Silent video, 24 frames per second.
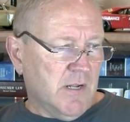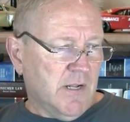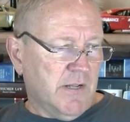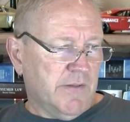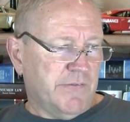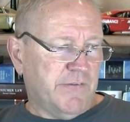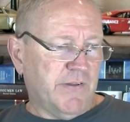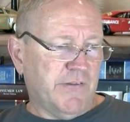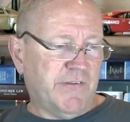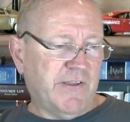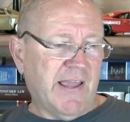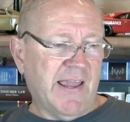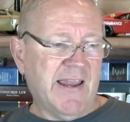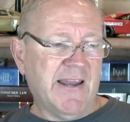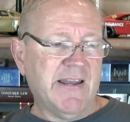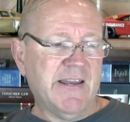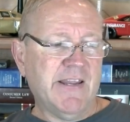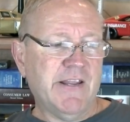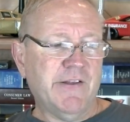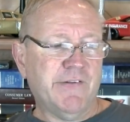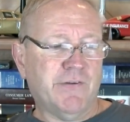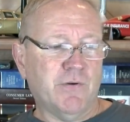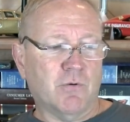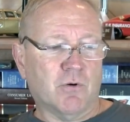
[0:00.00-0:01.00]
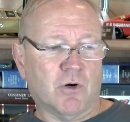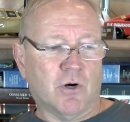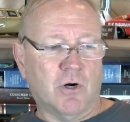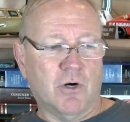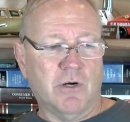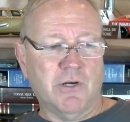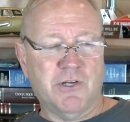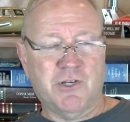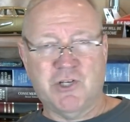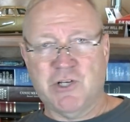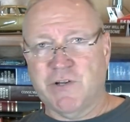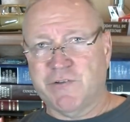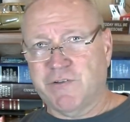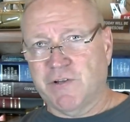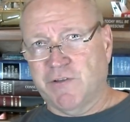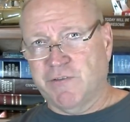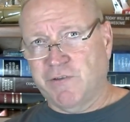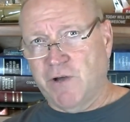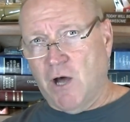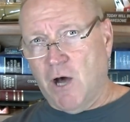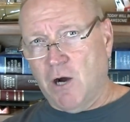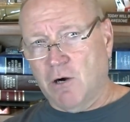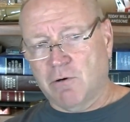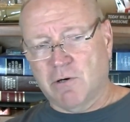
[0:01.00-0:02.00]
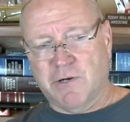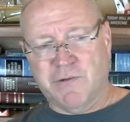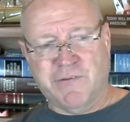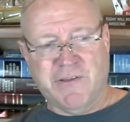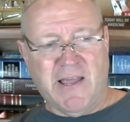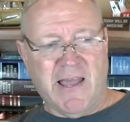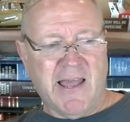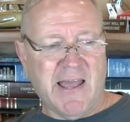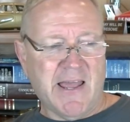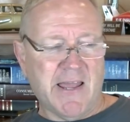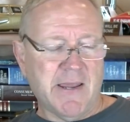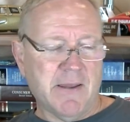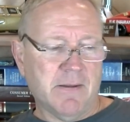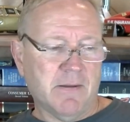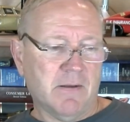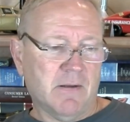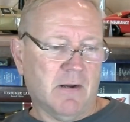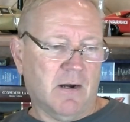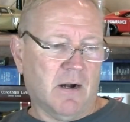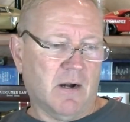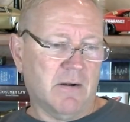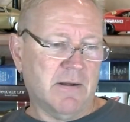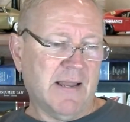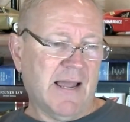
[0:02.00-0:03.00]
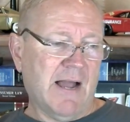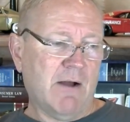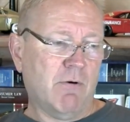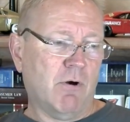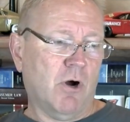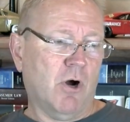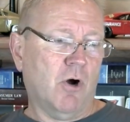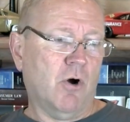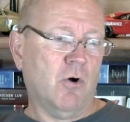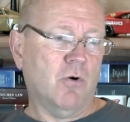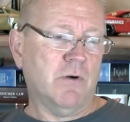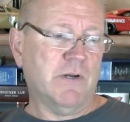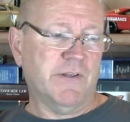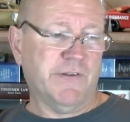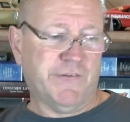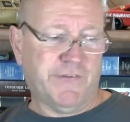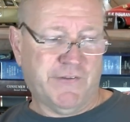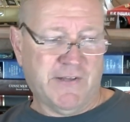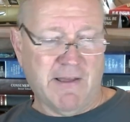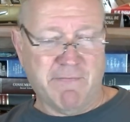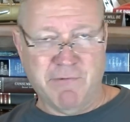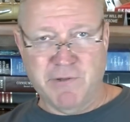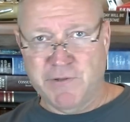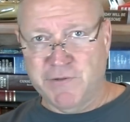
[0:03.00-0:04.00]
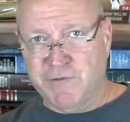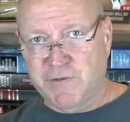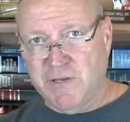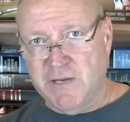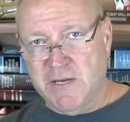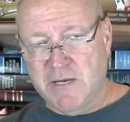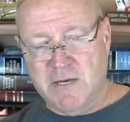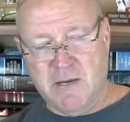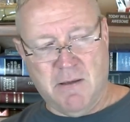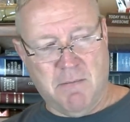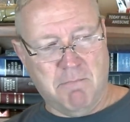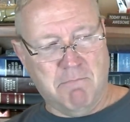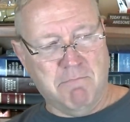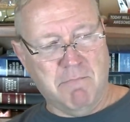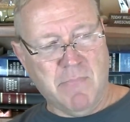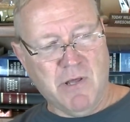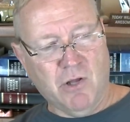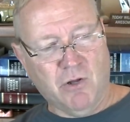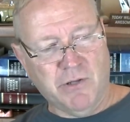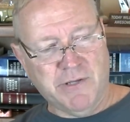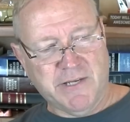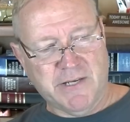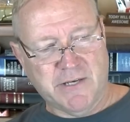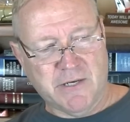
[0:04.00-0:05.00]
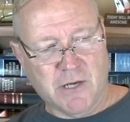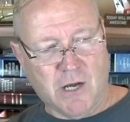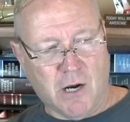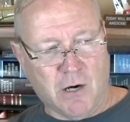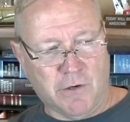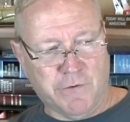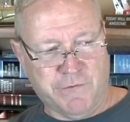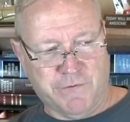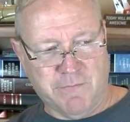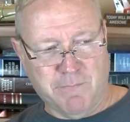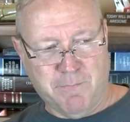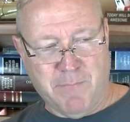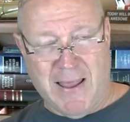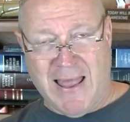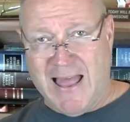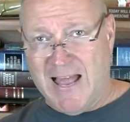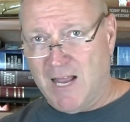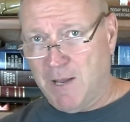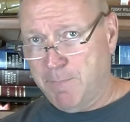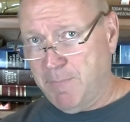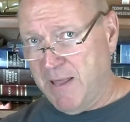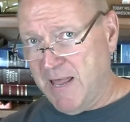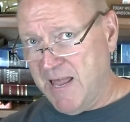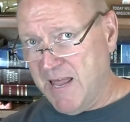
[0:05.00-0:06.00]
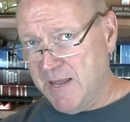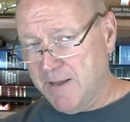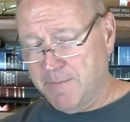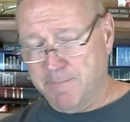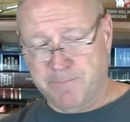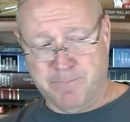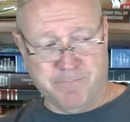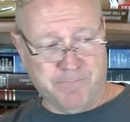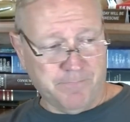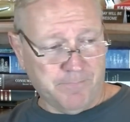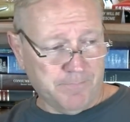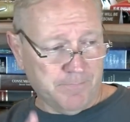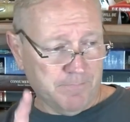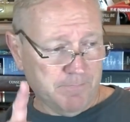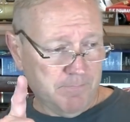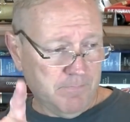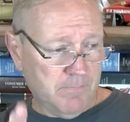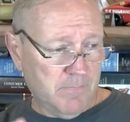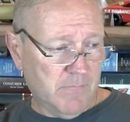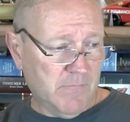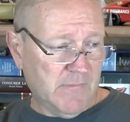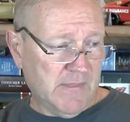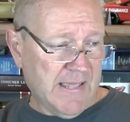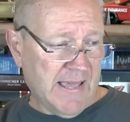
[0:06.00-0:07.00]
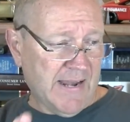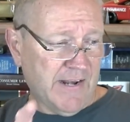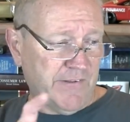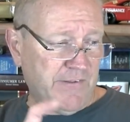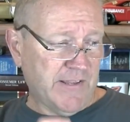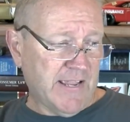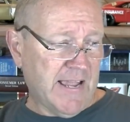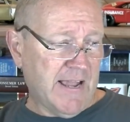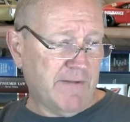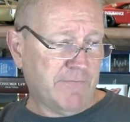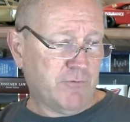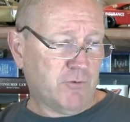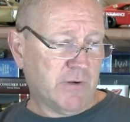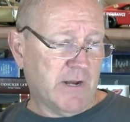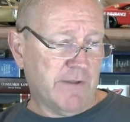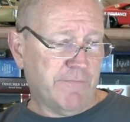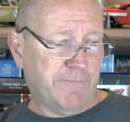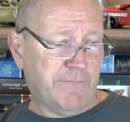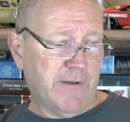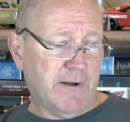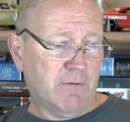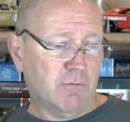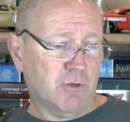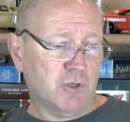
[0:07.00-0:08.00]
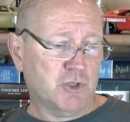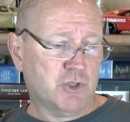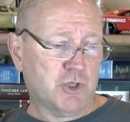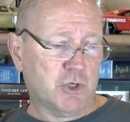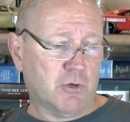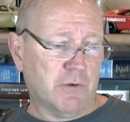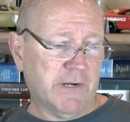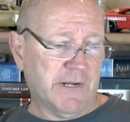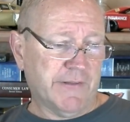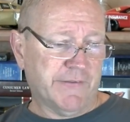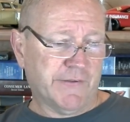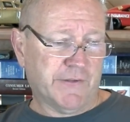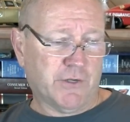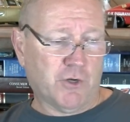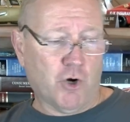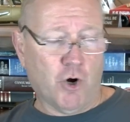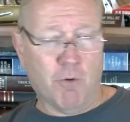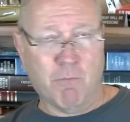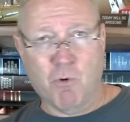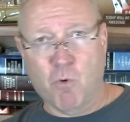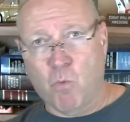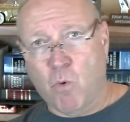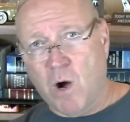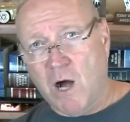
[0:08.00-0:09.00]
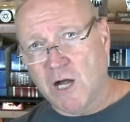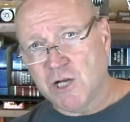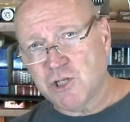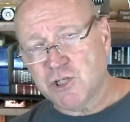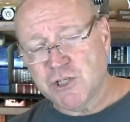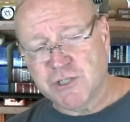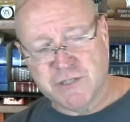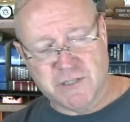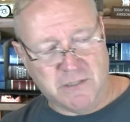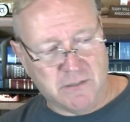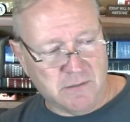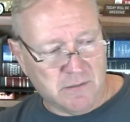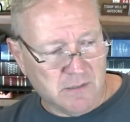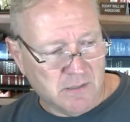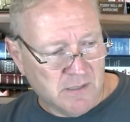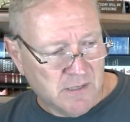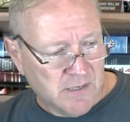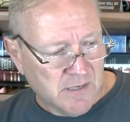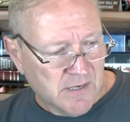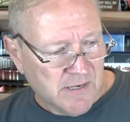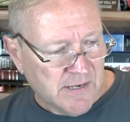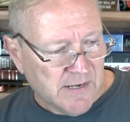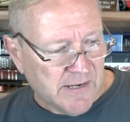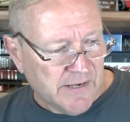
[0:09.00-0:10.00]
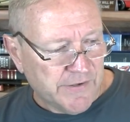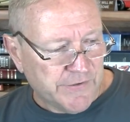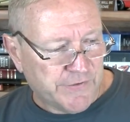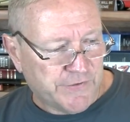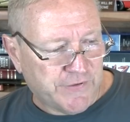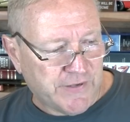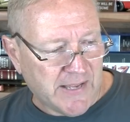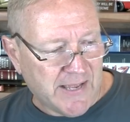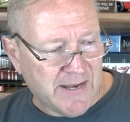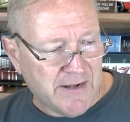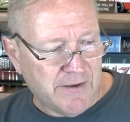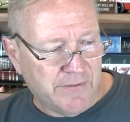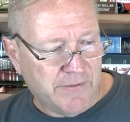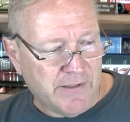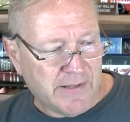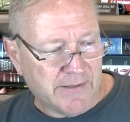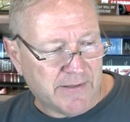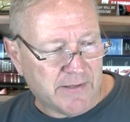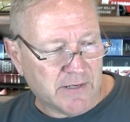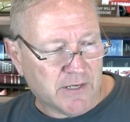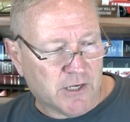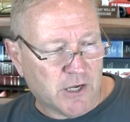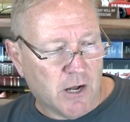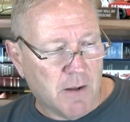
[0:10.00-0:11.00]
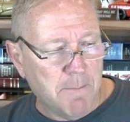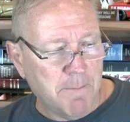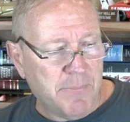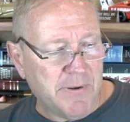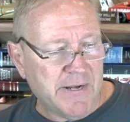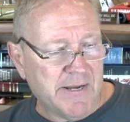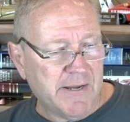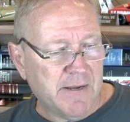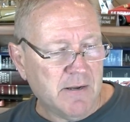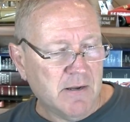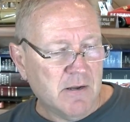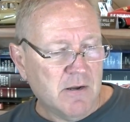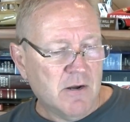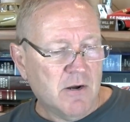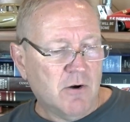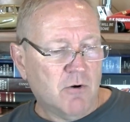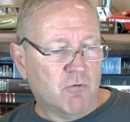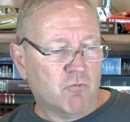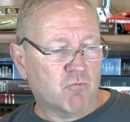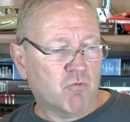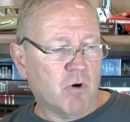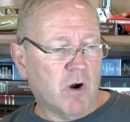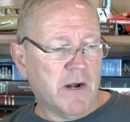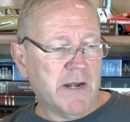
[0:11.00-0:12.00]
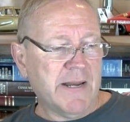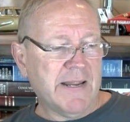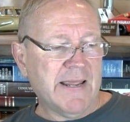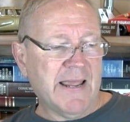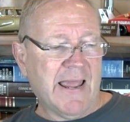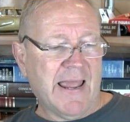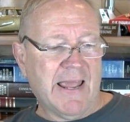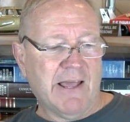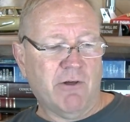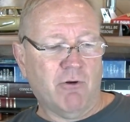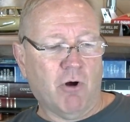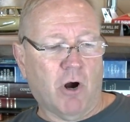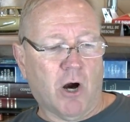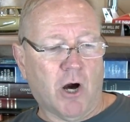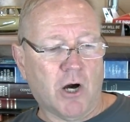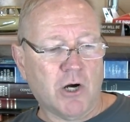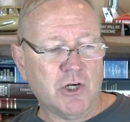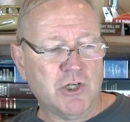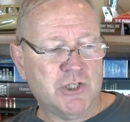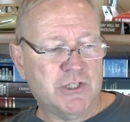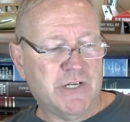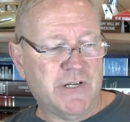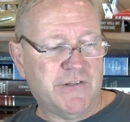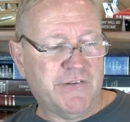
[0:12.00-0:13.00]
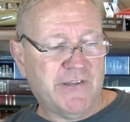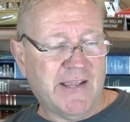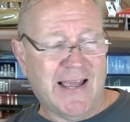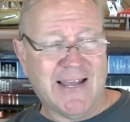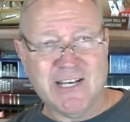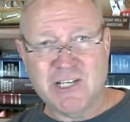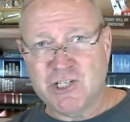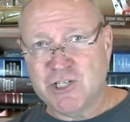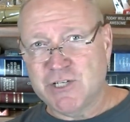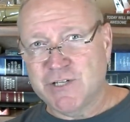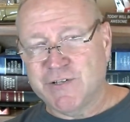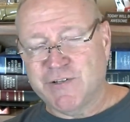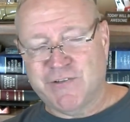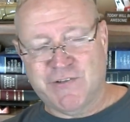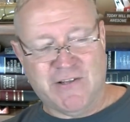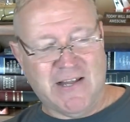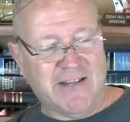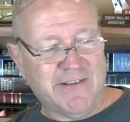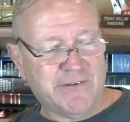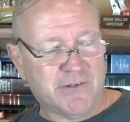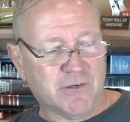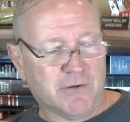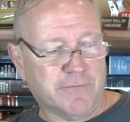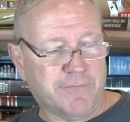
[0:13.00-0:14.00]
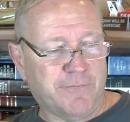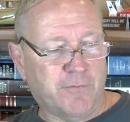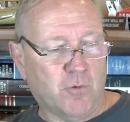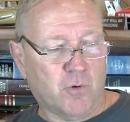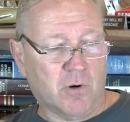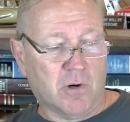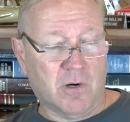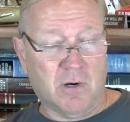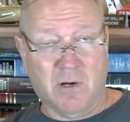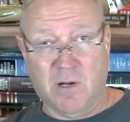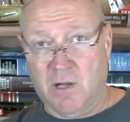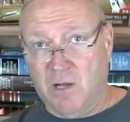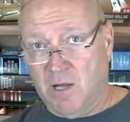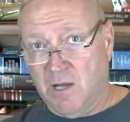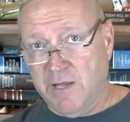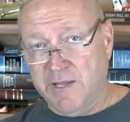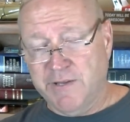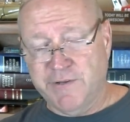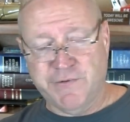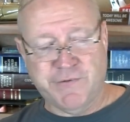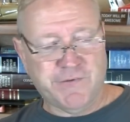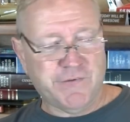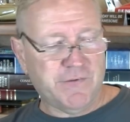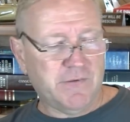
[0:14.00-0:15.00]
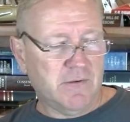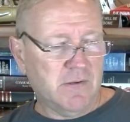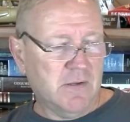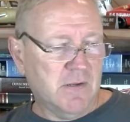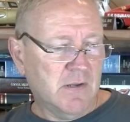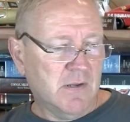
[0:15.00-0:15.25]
detainees who earned just $1 a day are now owed $17 million in back pay. That is after a federal jury in Tacoma, Washington, said that the company running a large detention center for ICE,